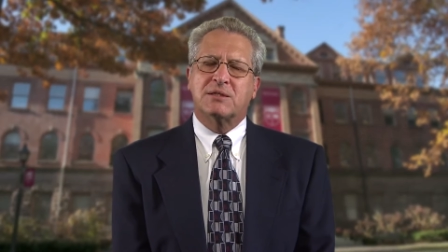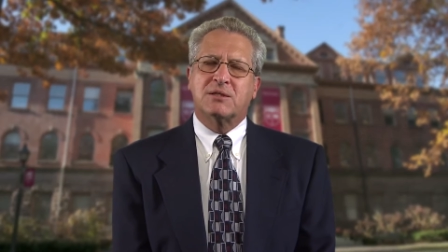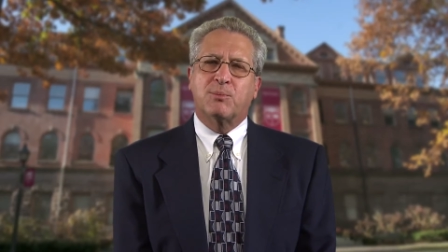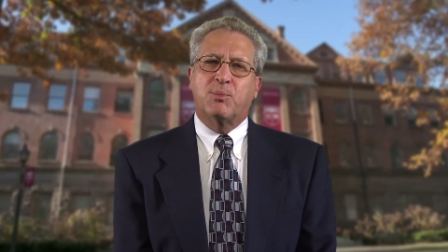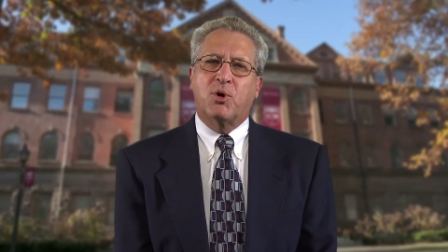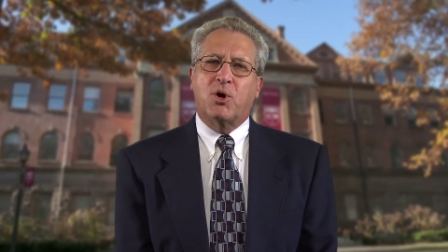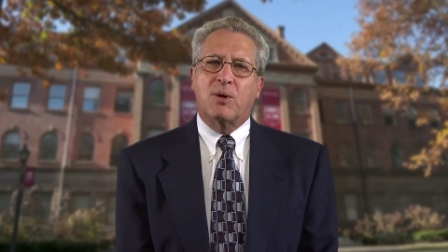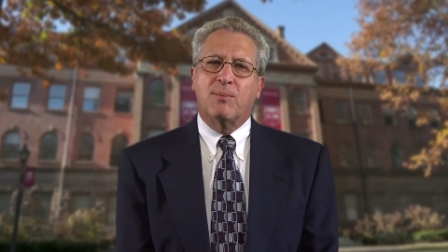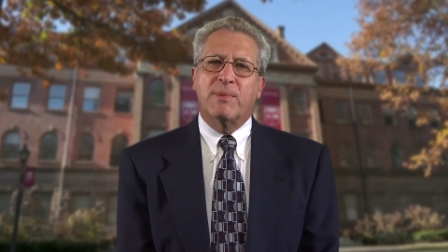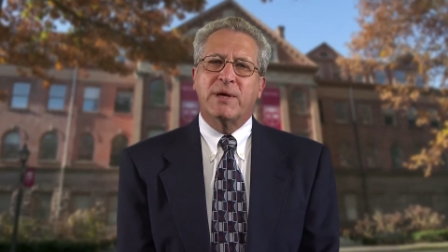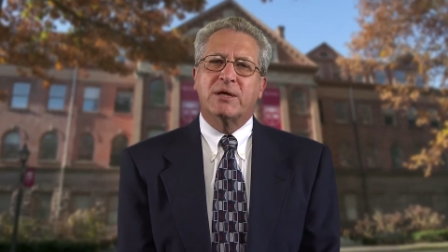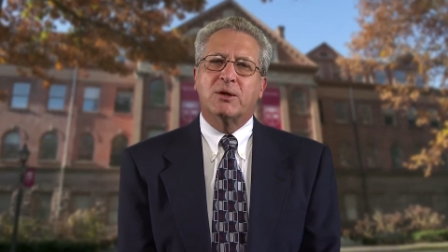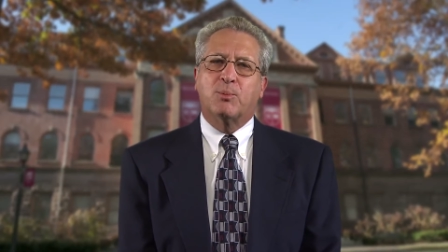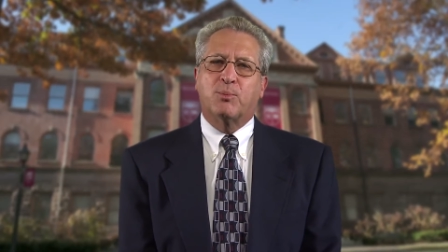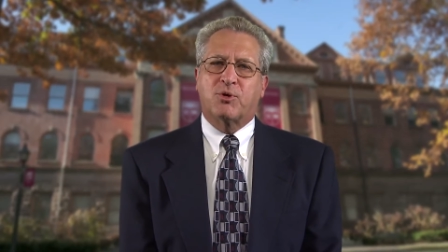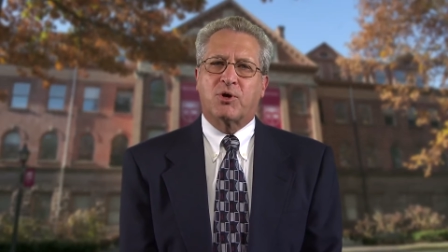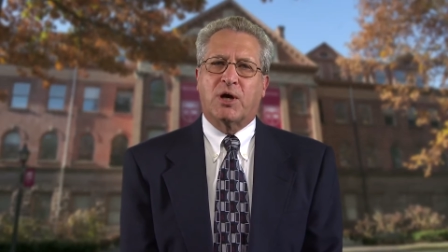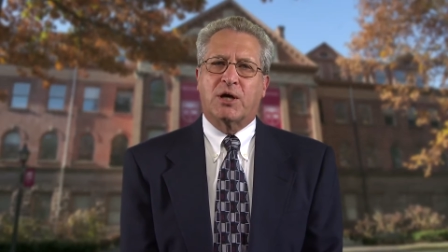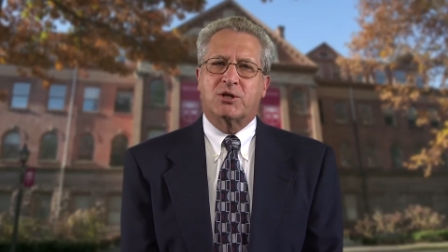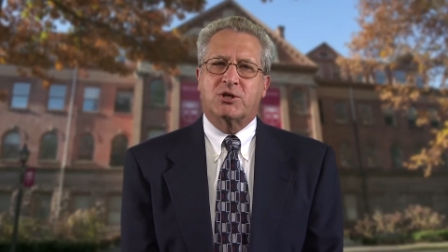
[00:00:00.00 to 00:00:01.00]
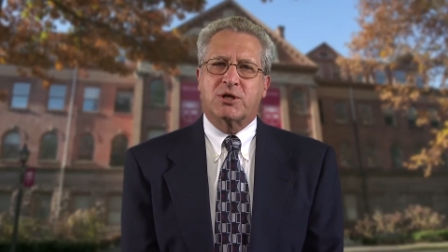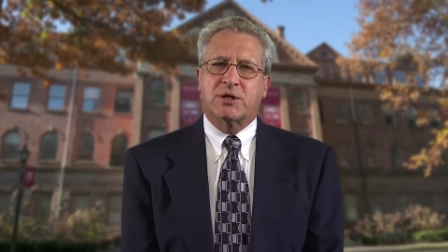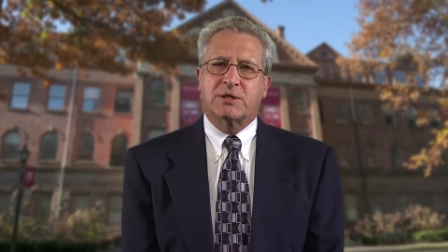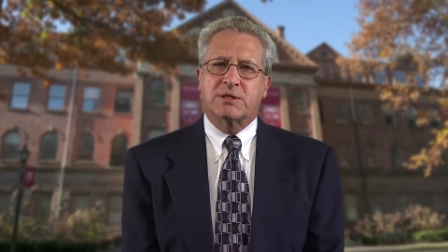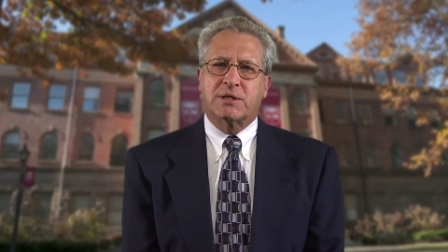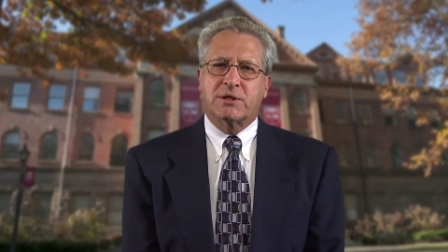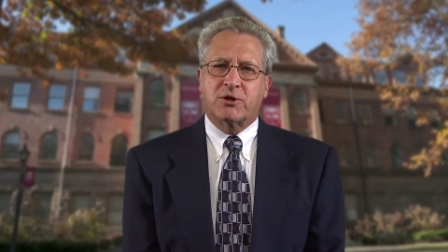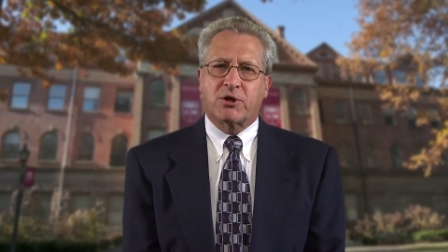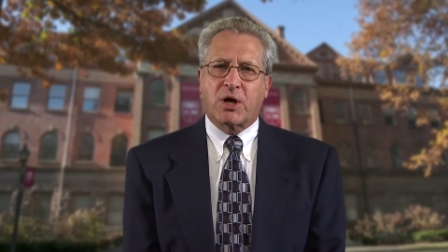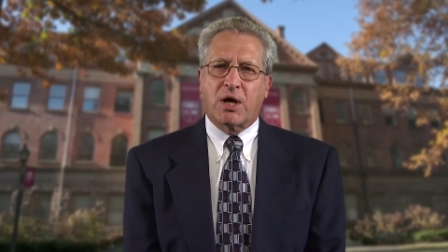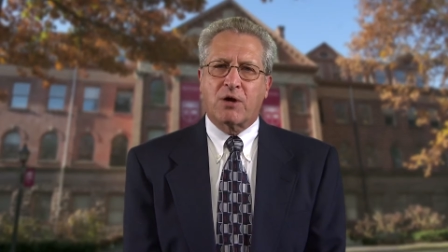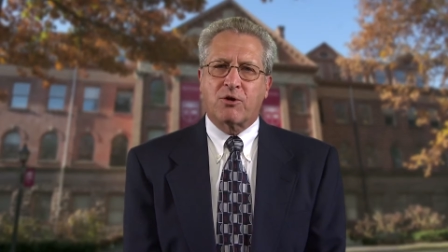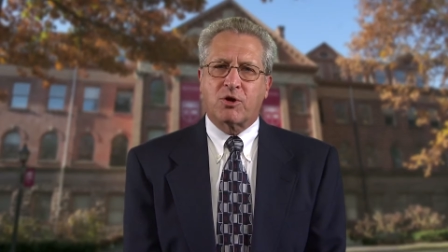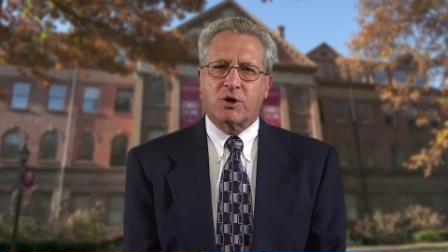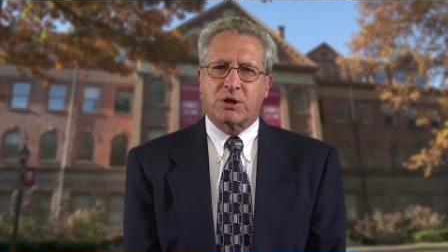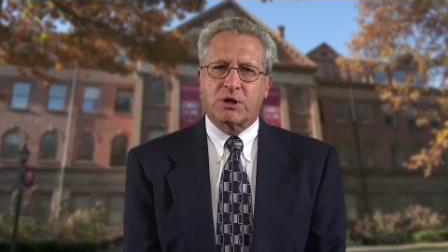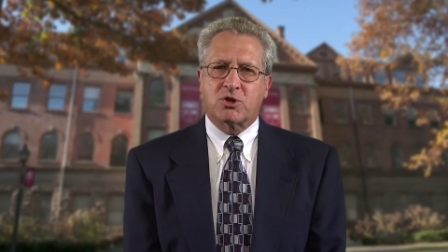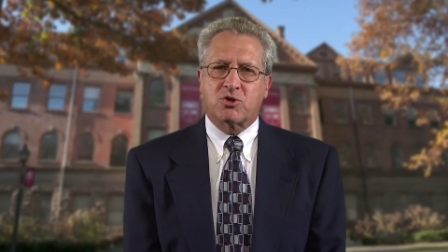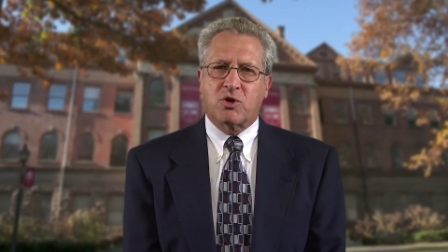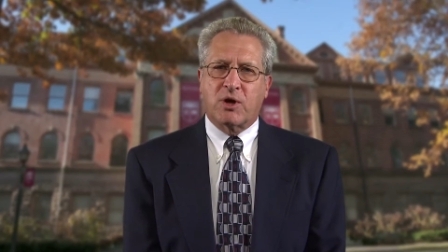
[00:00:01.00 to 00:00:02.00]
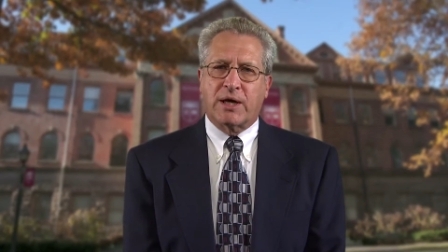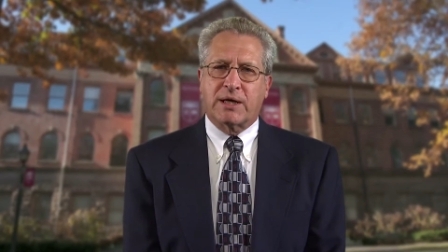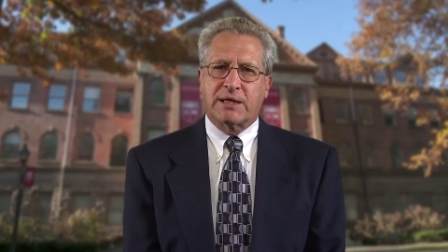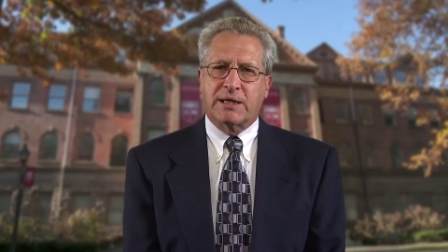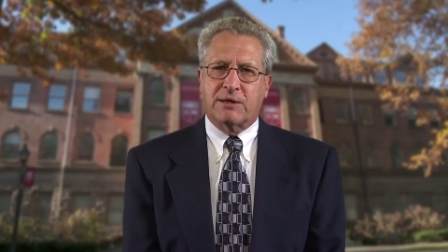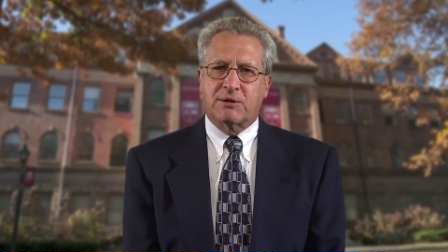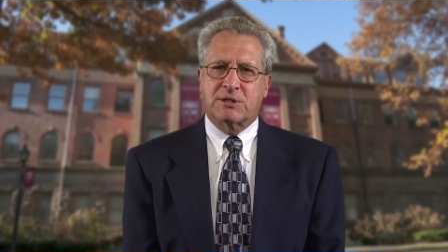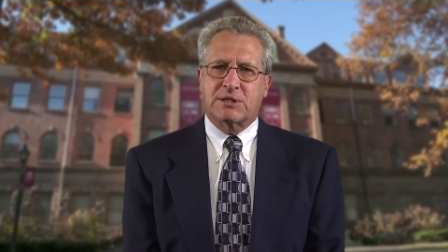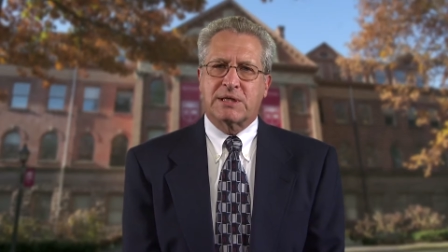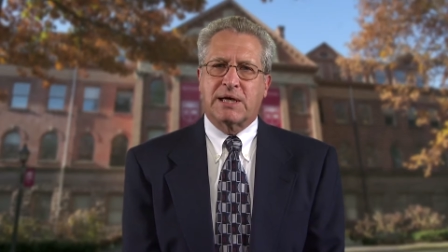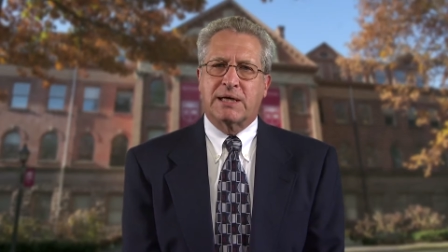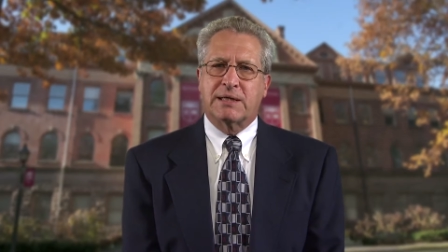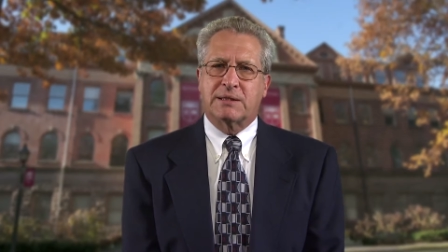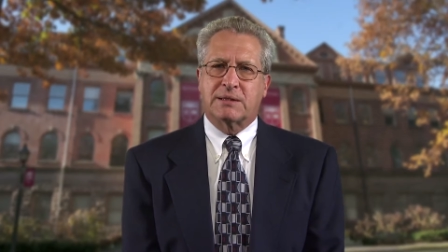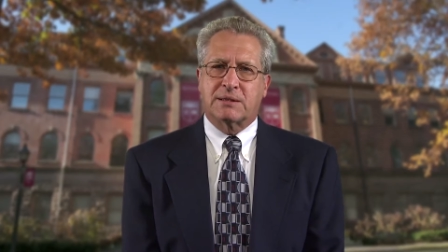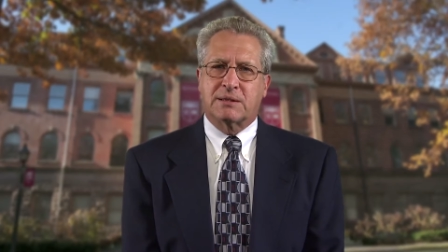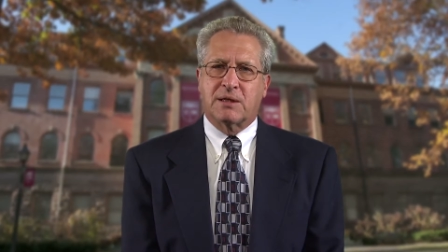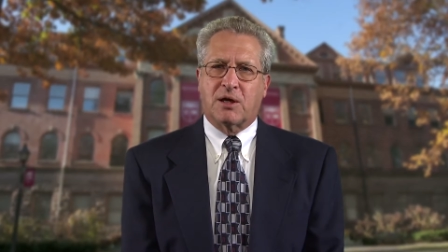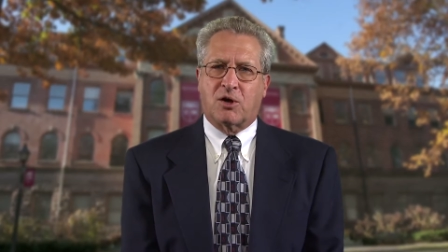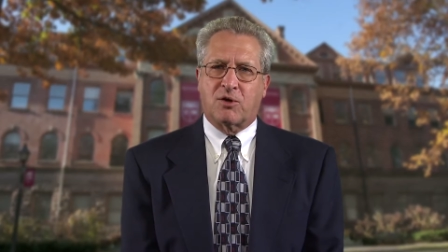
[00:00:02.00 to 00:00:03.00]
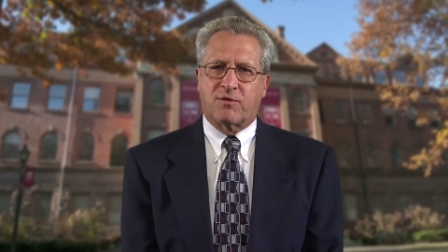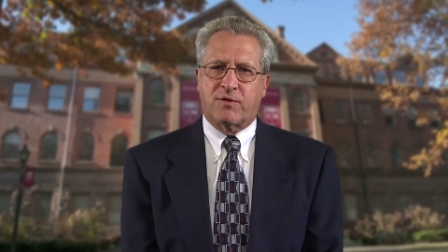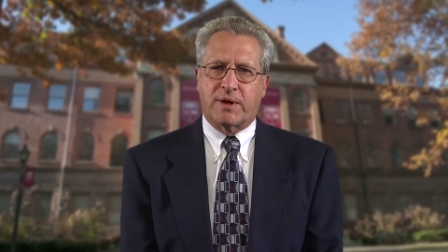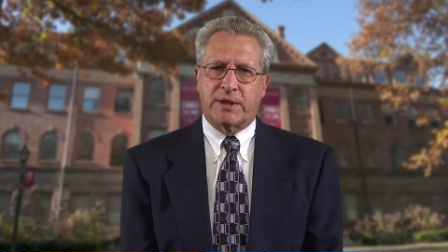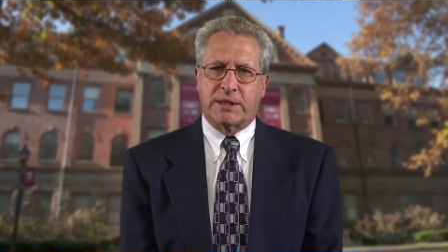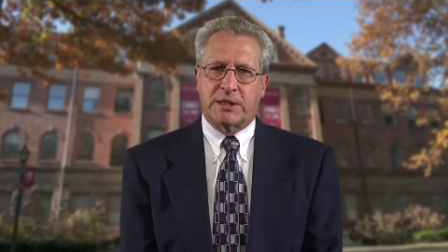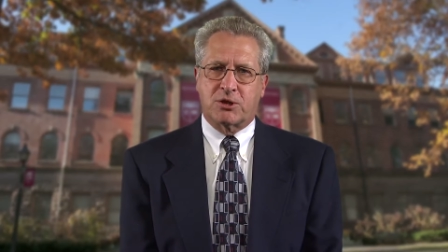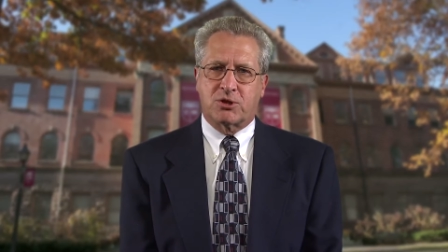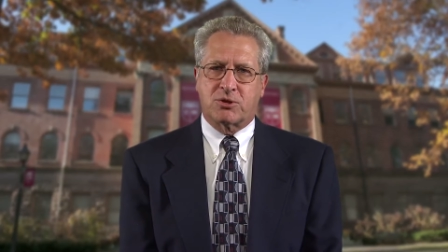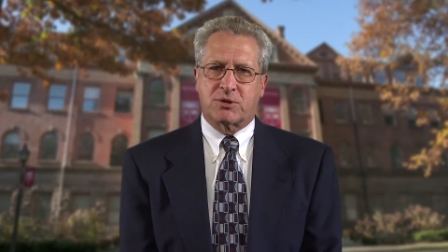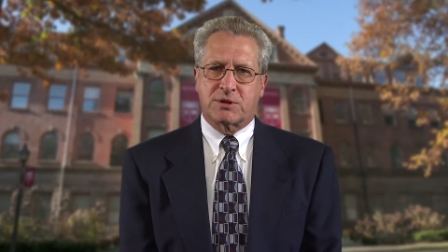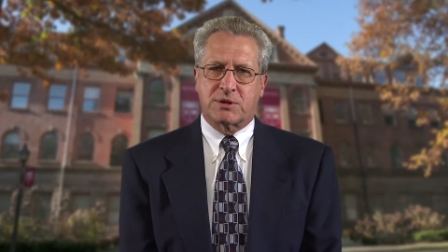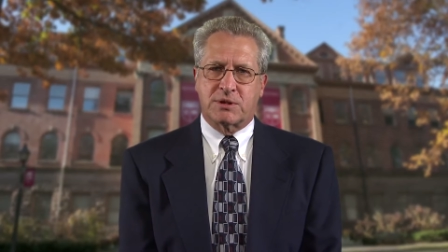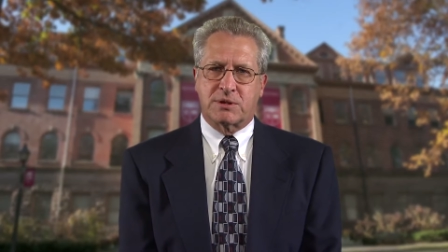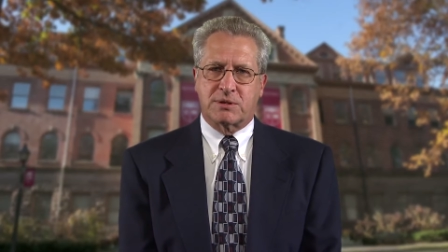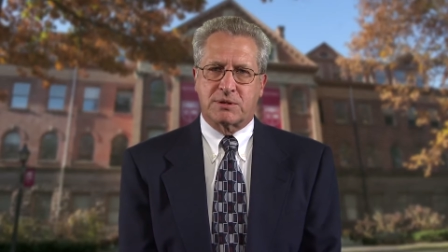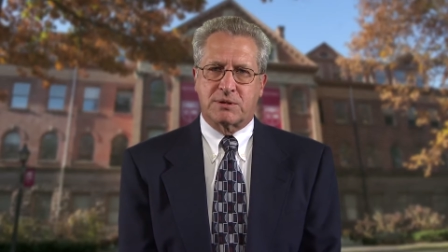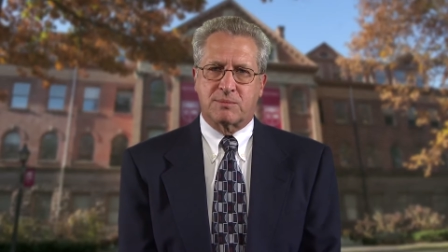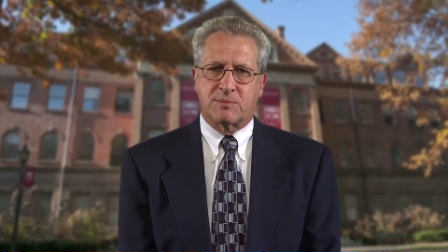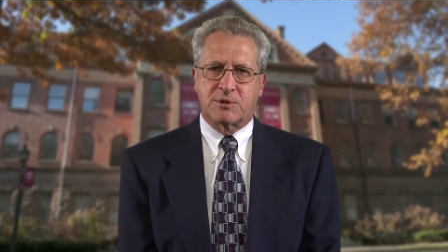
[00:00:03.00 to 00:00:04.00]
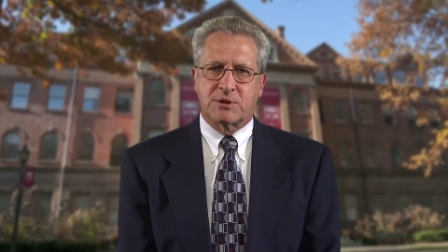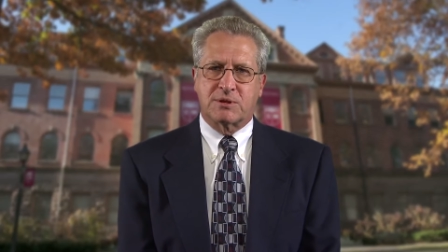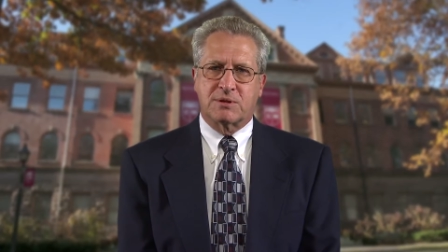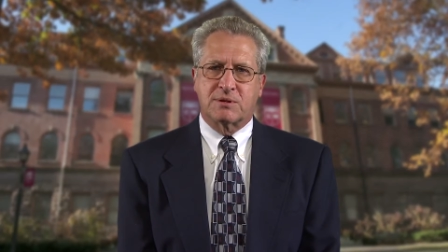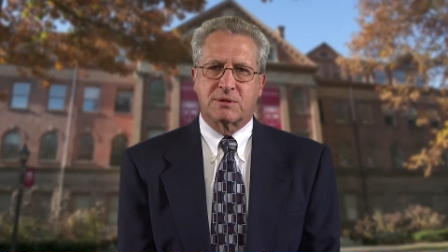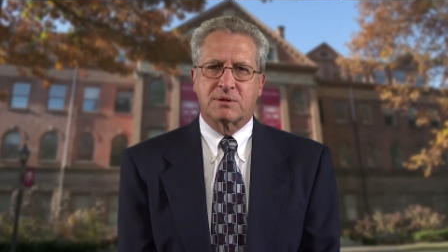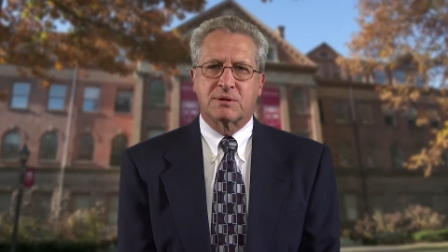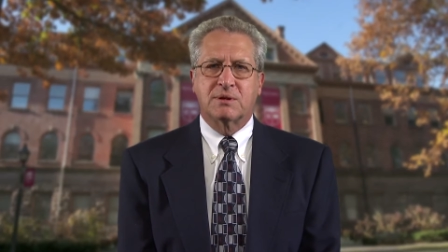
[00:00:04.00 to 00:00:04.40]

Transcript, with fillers: departmental projects that are currently tracked outside our financial systems.